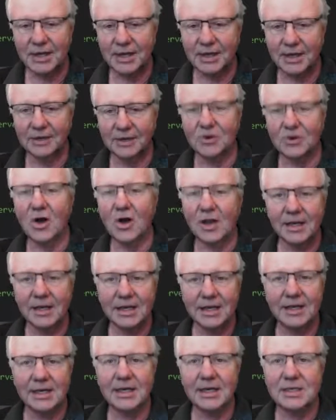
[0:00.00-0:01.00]

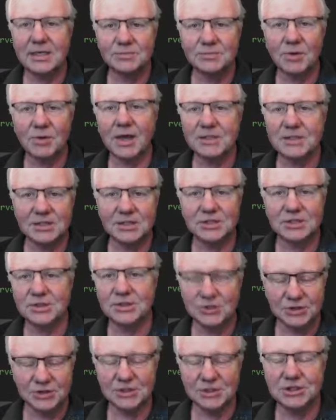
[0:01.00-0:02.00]
calling these
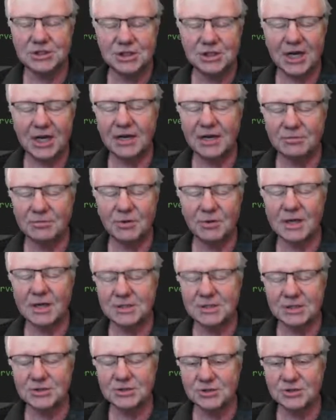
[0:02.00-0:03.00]
processors, this chain of
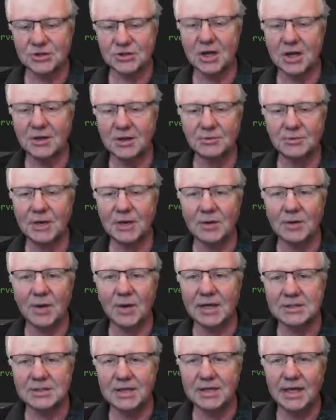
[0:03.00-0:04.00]
processors on the
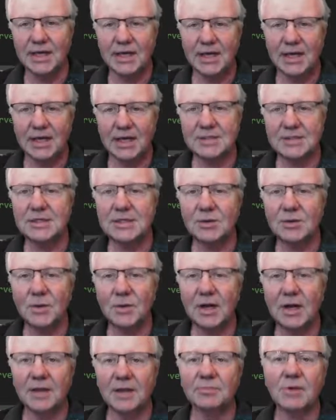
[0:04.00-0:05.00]
request, until one
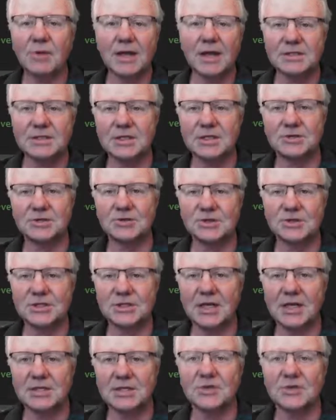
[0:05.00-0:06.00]
of the processors
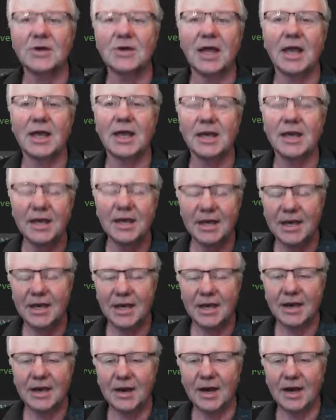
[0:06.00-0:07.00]
says, okay,
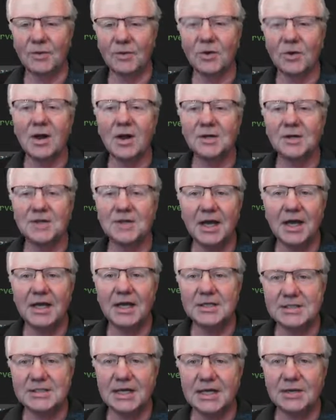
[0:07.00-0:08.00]
we're all done,
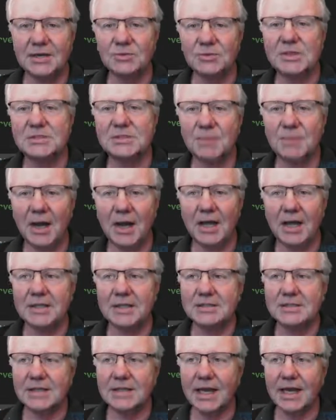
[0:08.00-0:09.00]
send a response,
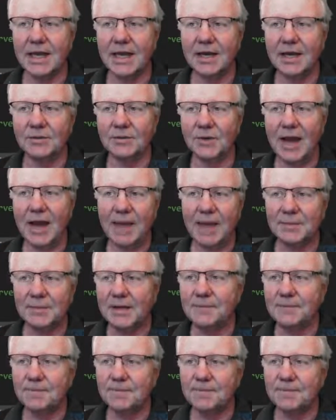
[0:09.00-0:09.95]
and we're happy.